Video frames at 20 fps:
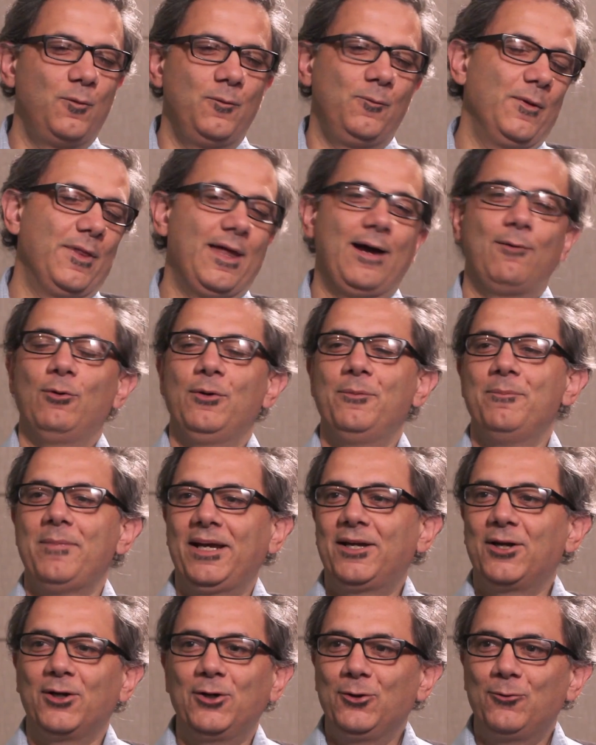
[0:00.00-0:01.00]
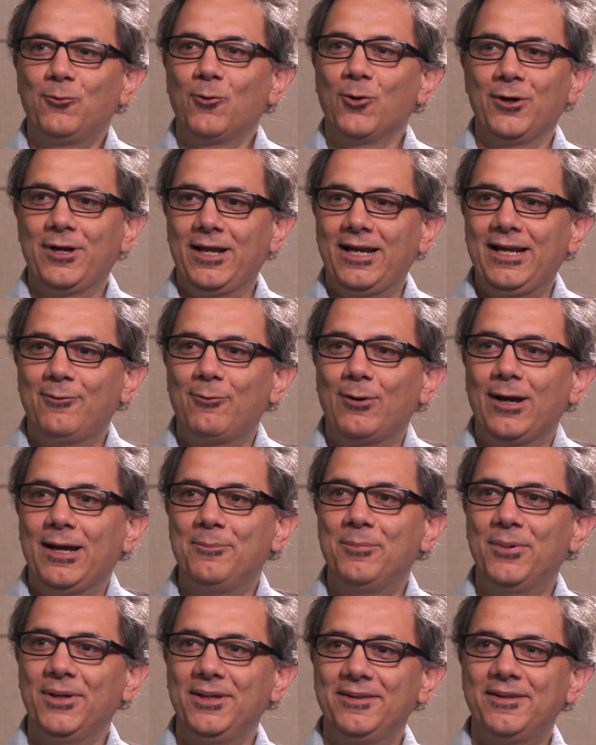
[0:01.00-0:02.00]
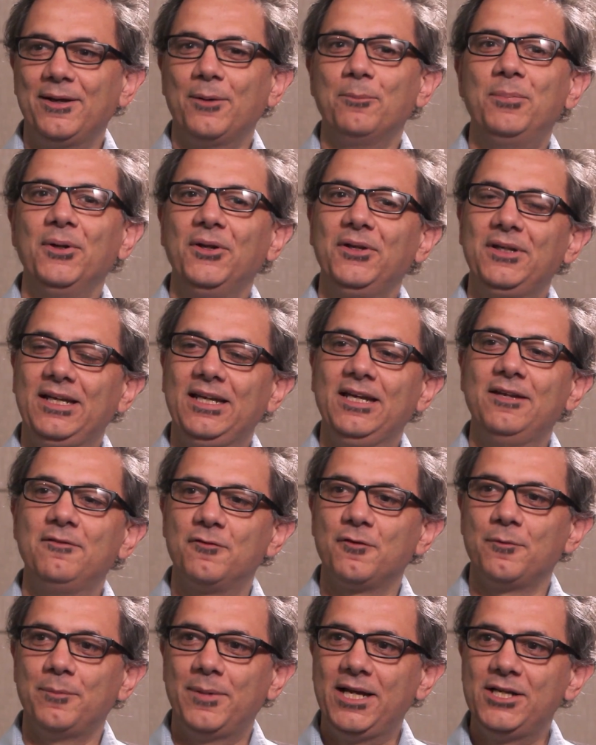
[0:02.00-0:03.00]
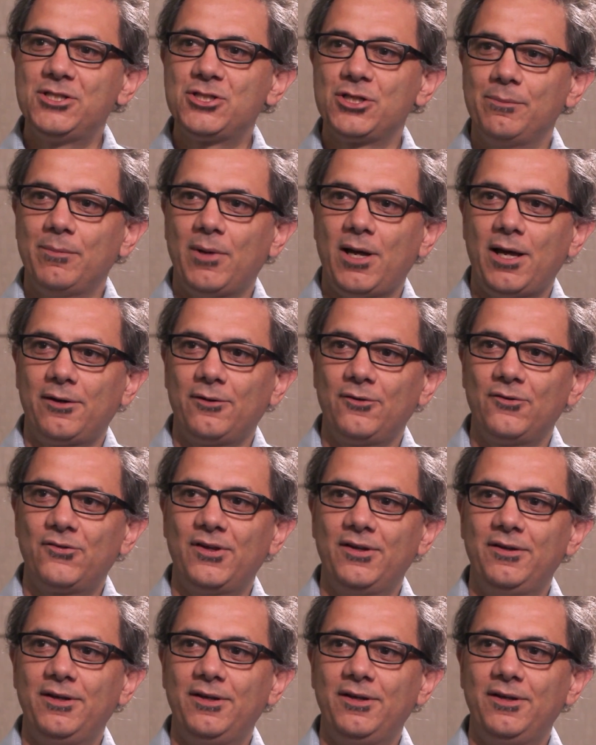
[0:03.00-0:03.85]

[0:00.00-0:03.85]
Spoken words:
Well, that would make a good word anyway, but they're building information models.